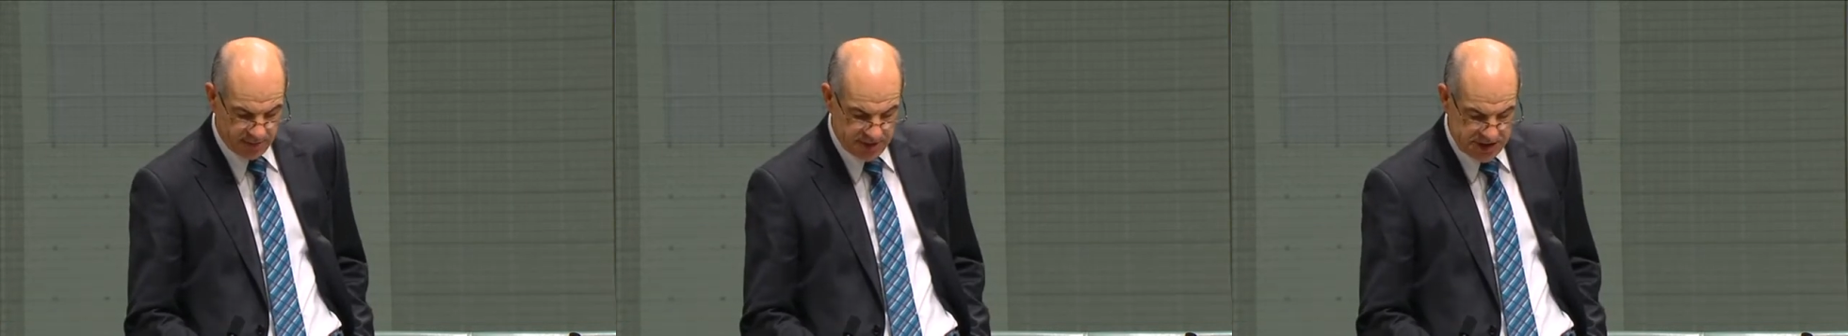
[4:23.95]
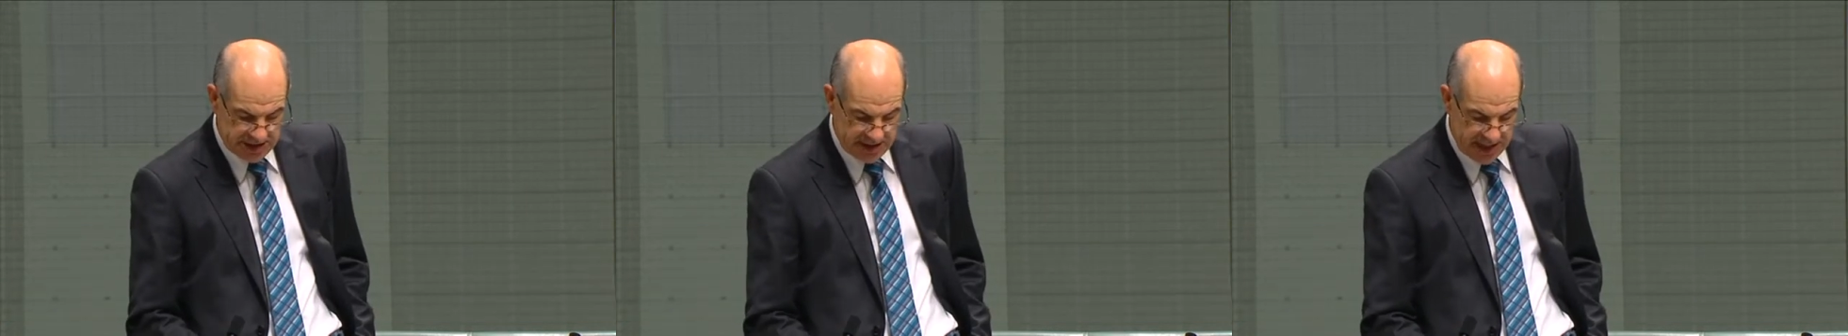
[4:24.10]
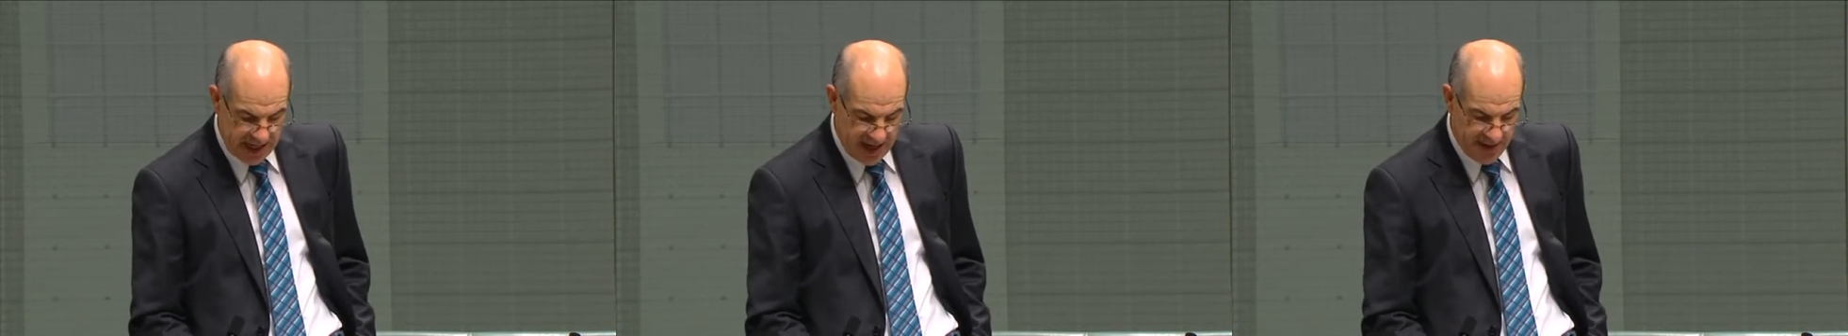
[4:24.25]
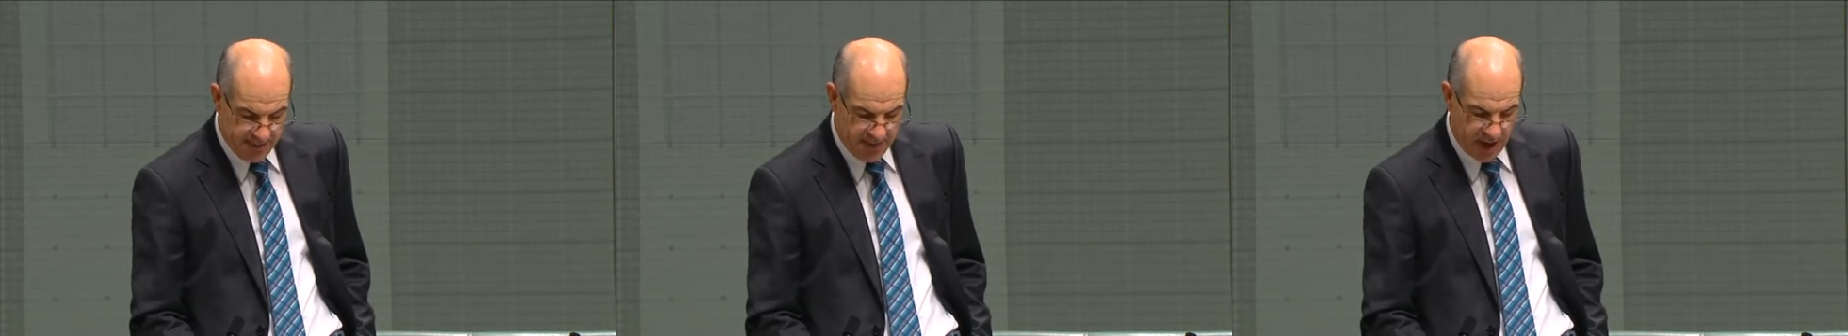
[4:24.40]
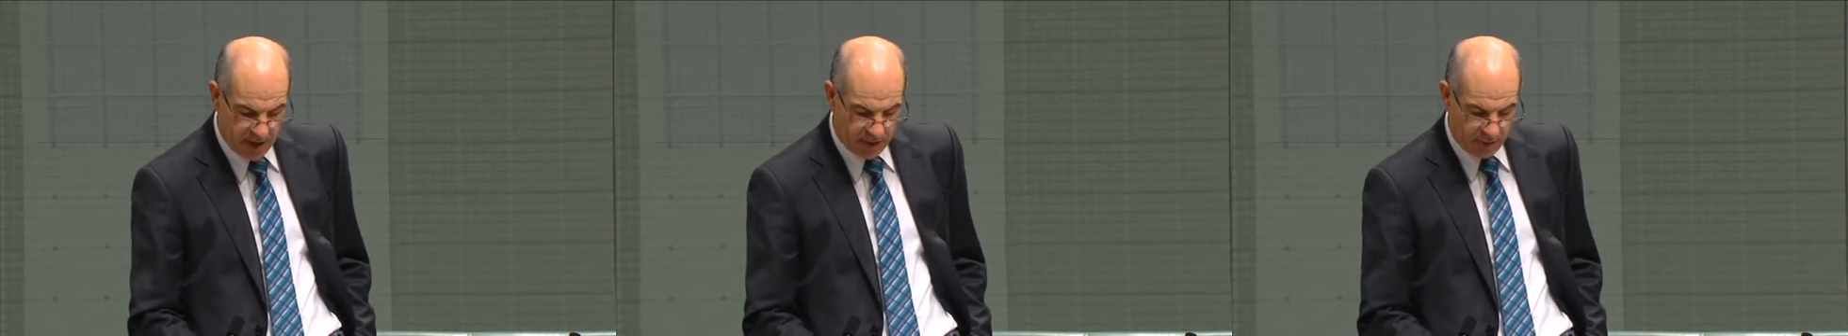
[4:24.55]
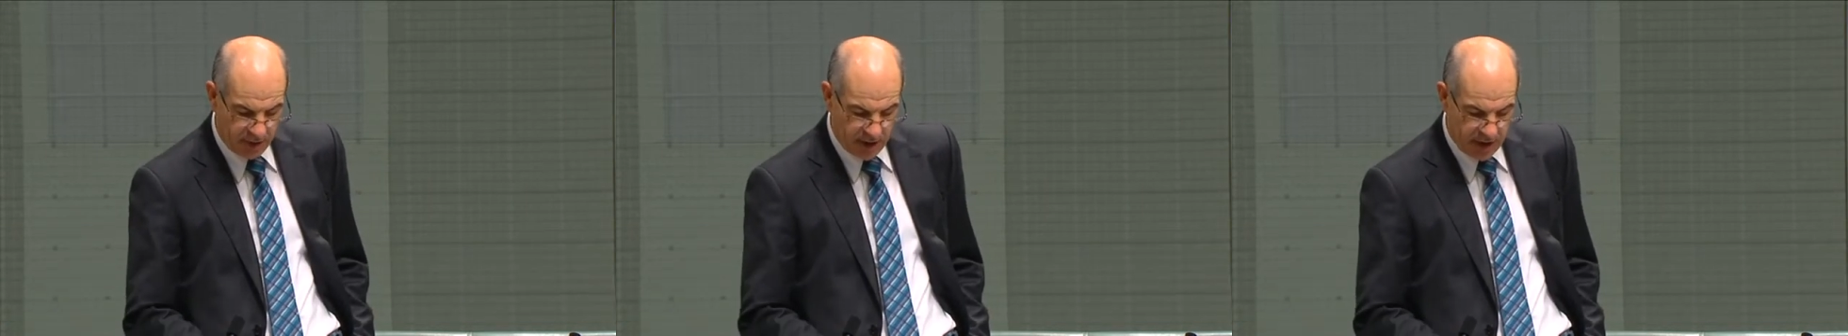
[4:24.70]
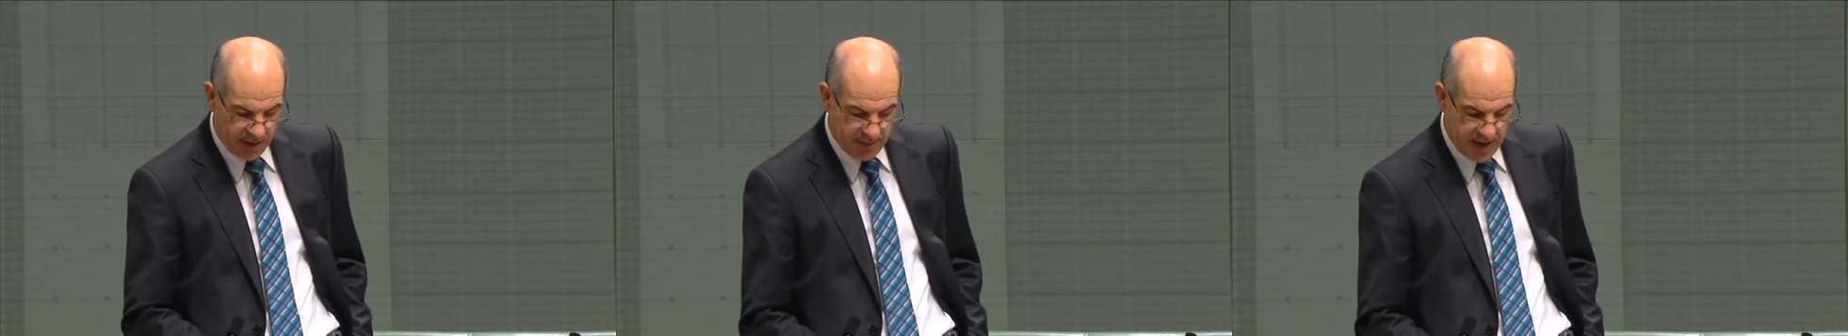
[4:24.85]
scaremongering